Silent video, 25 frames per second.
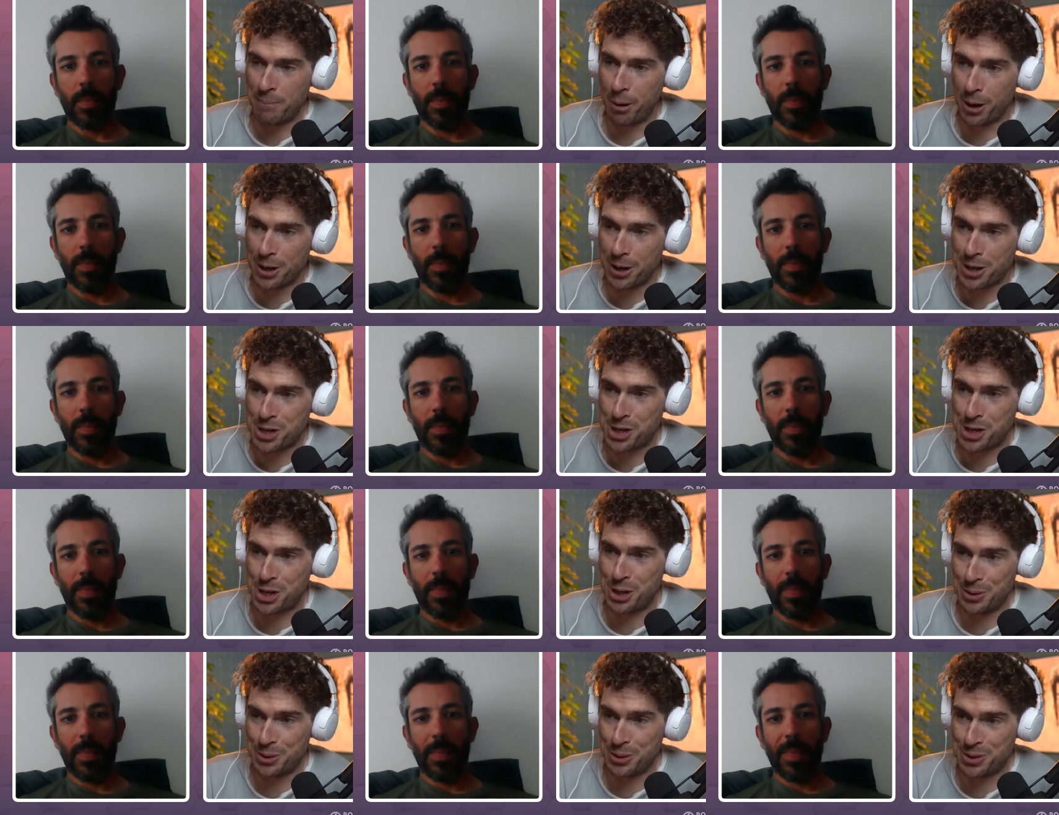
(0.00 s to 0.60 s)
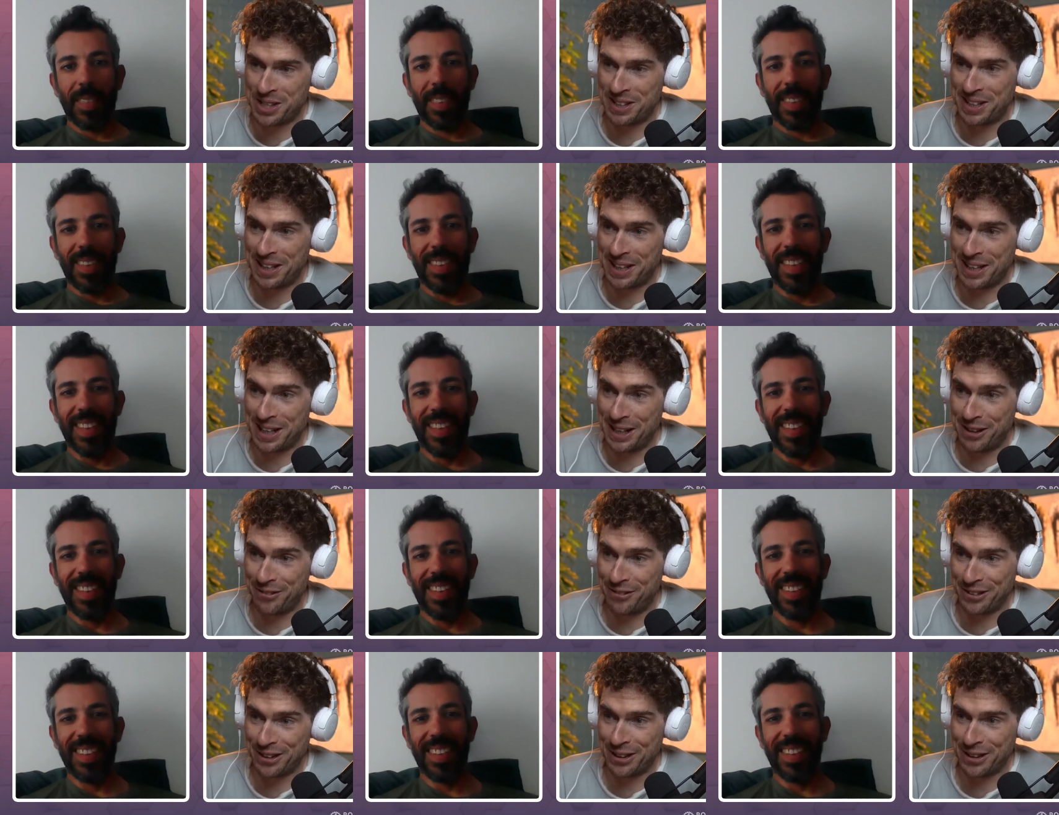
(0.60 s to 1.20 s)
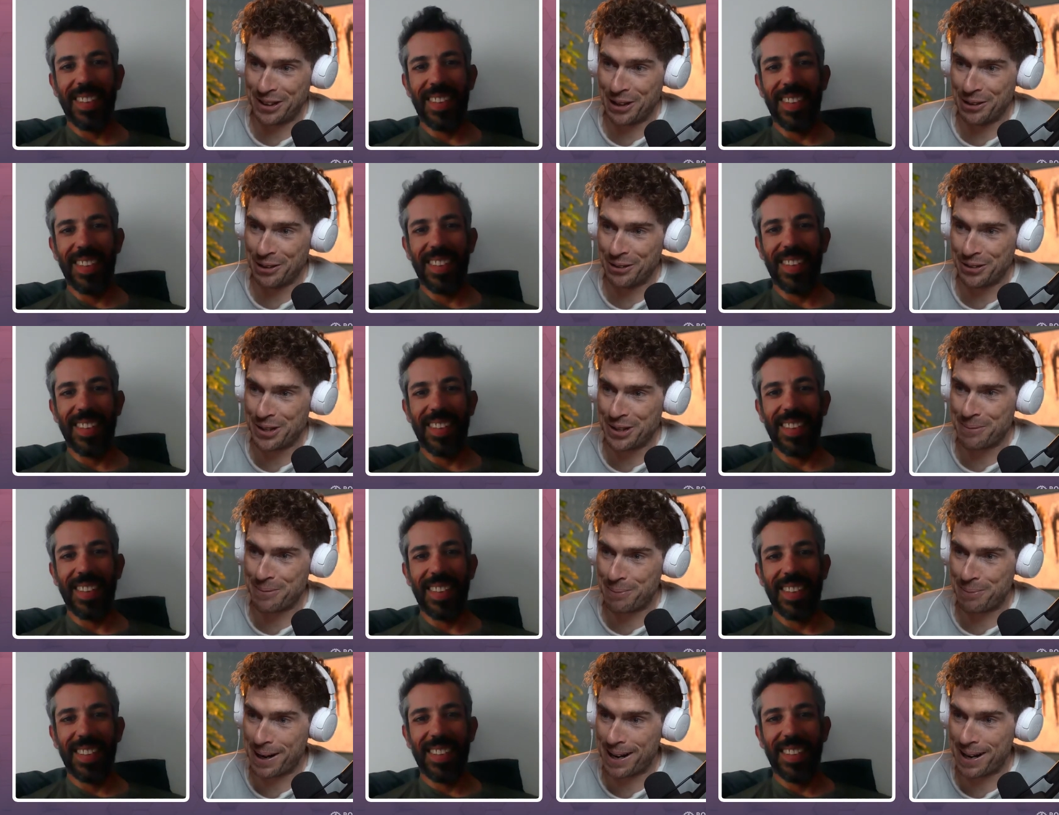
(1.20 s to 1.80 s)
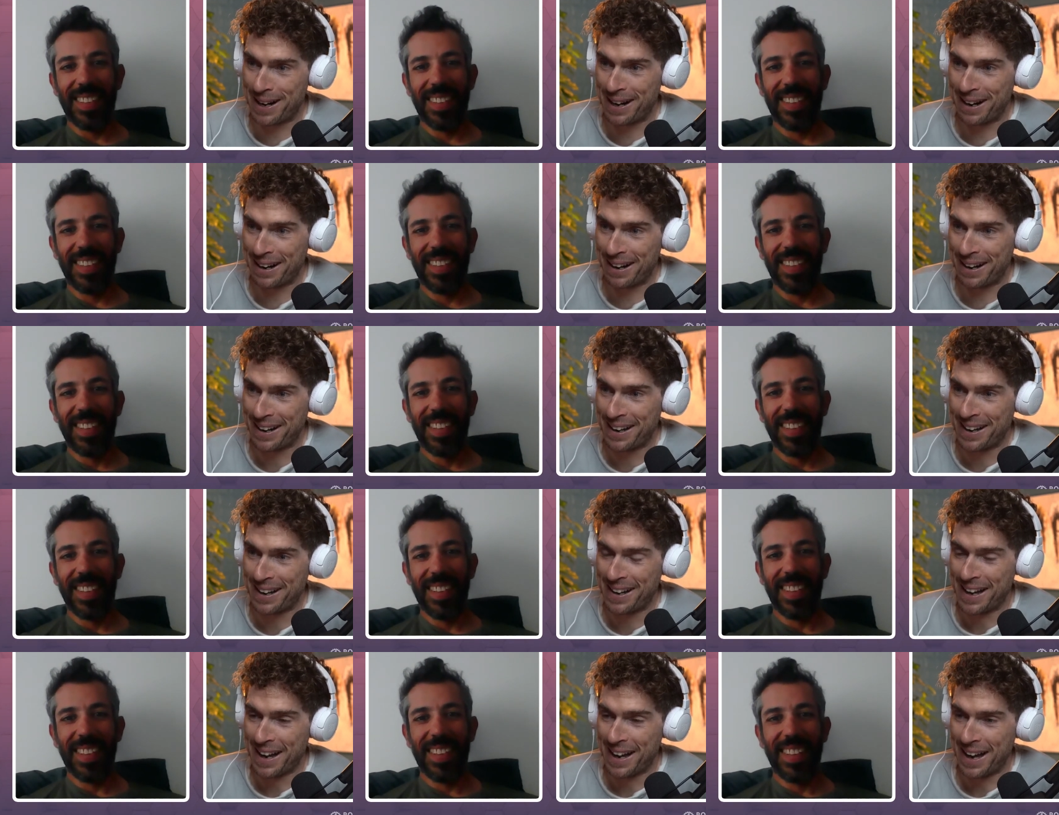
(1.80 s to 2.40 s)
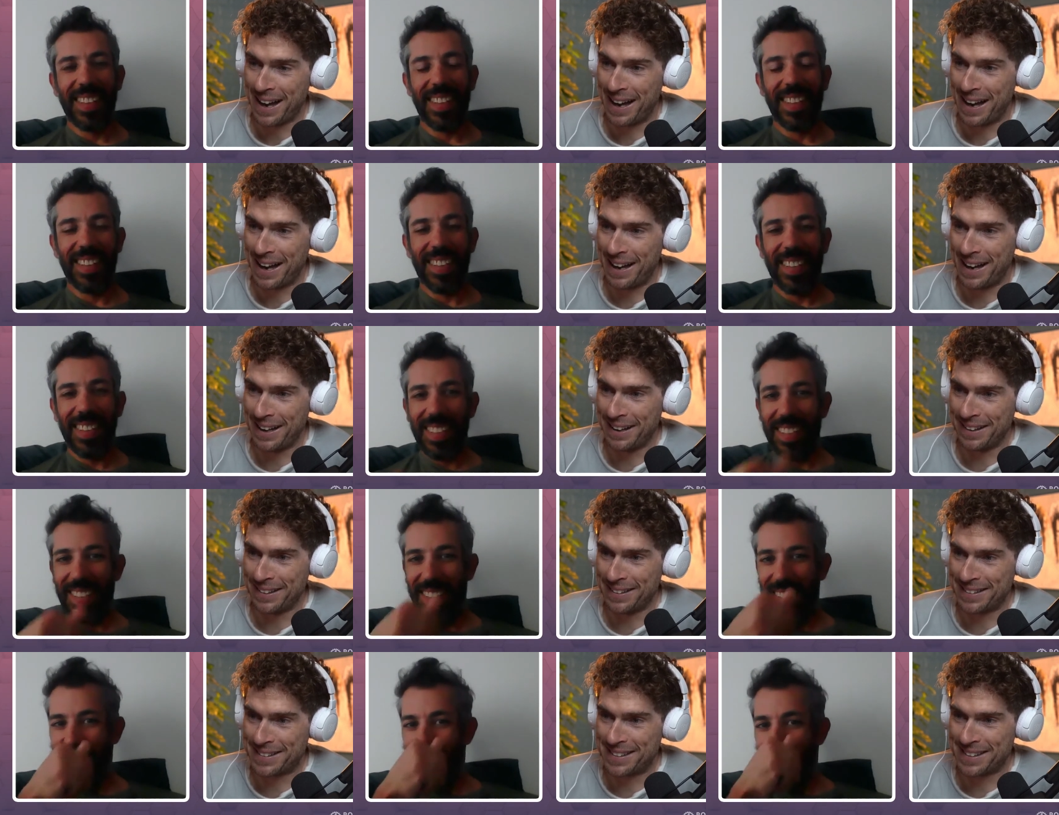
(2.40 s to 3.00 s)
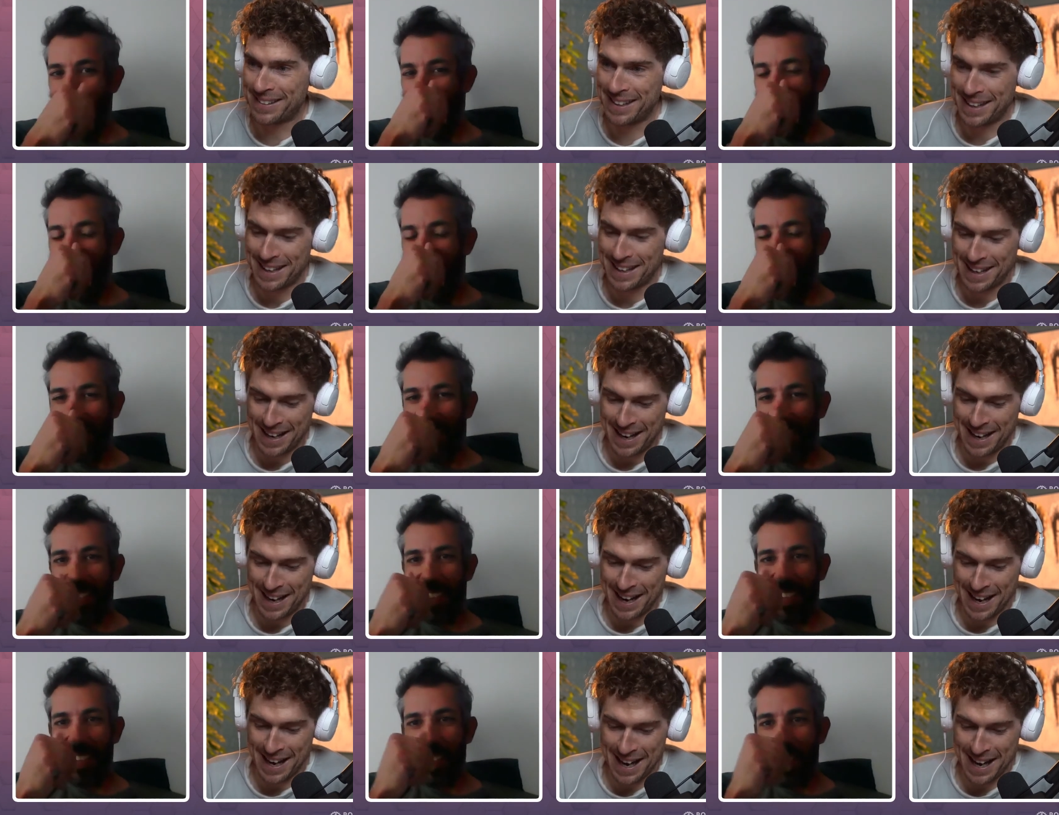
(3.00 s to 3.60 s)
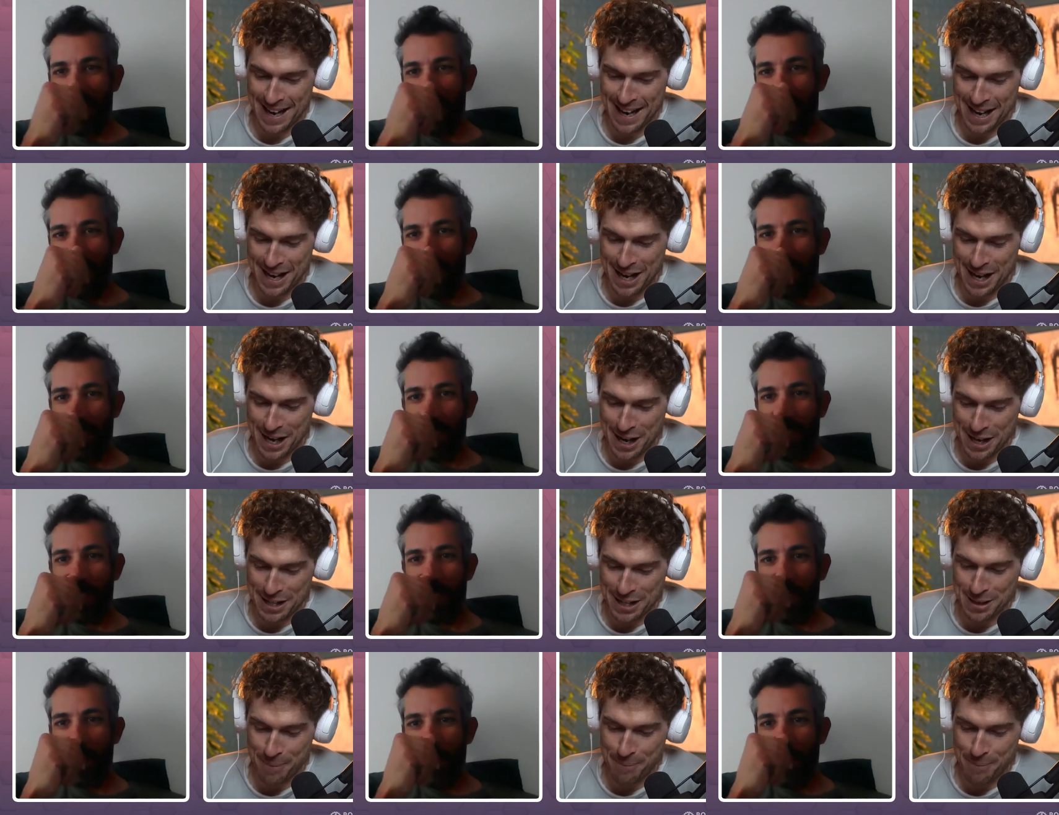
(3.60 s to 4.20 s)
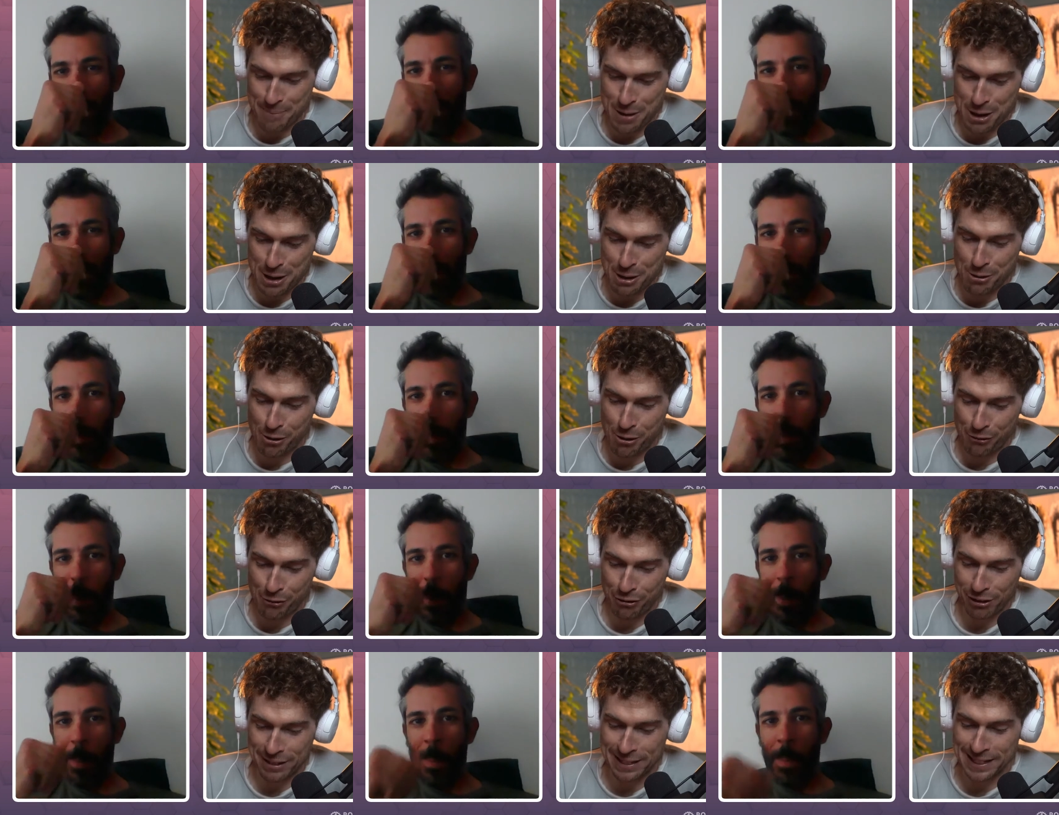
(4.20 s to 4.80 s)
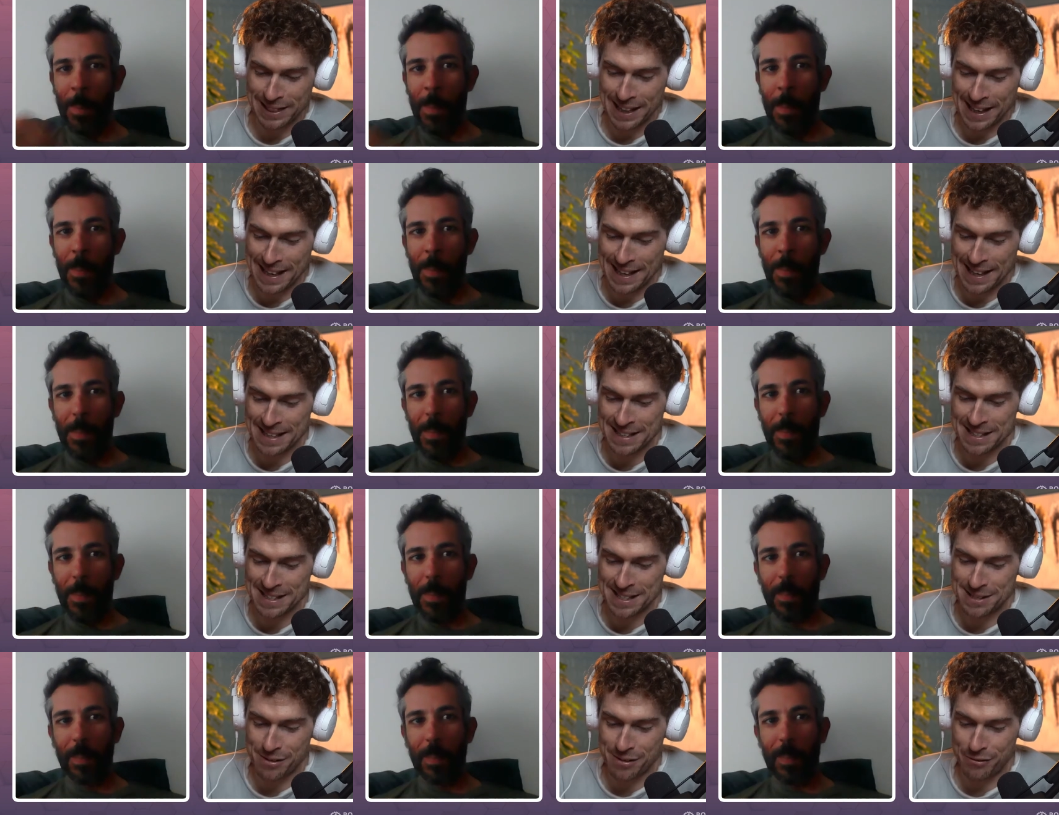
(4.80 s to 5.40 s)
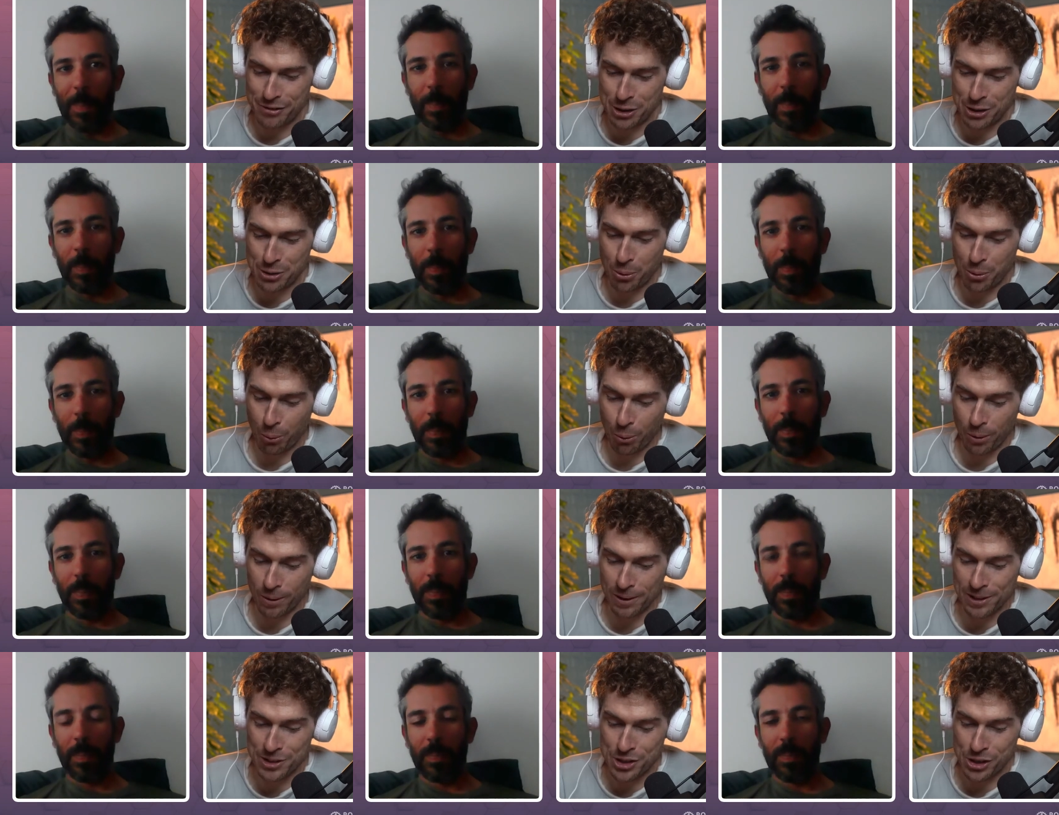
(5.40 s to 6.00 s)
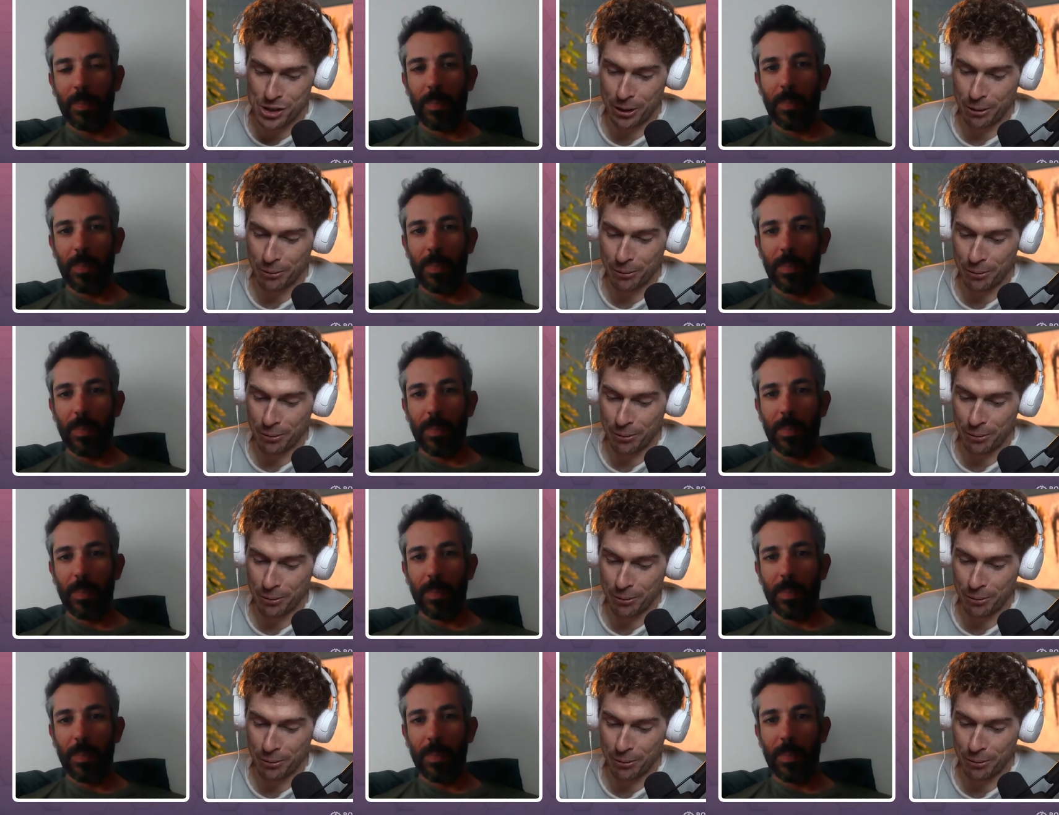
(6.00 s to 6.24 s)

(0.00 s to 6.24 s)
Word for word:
Speaker 1: shoes in the evening going to the bar. And it's a beautiful lens to view the world through.